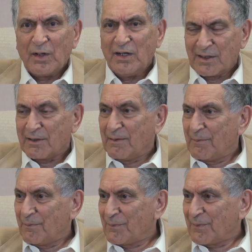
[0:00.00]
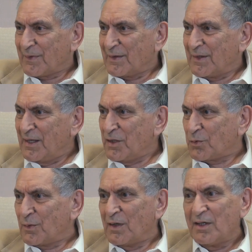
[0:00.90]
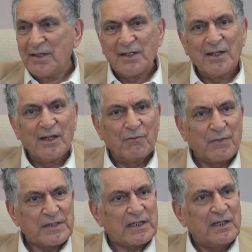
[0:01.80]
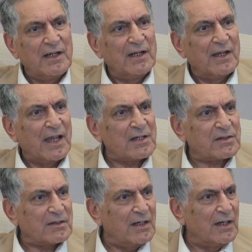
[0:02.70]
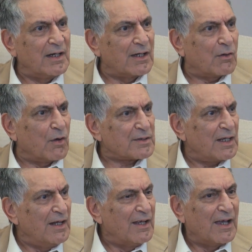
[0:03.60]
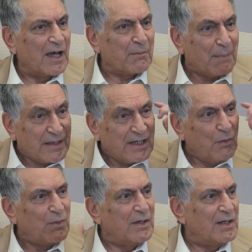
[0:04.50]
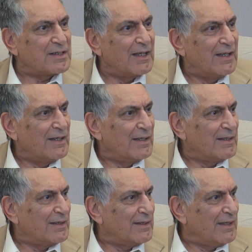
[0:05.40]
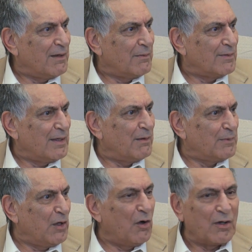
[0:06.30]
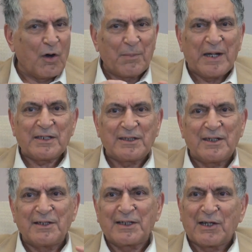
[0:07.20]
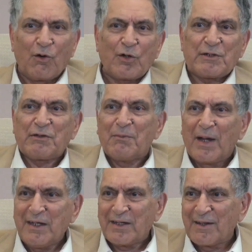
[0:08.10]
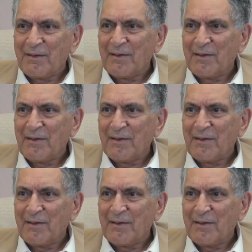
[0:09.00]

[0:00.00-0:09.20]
world. These worlds, physical, astral, and causal, are mental worlds. They, are, they, are, they operate under the laws of the mind,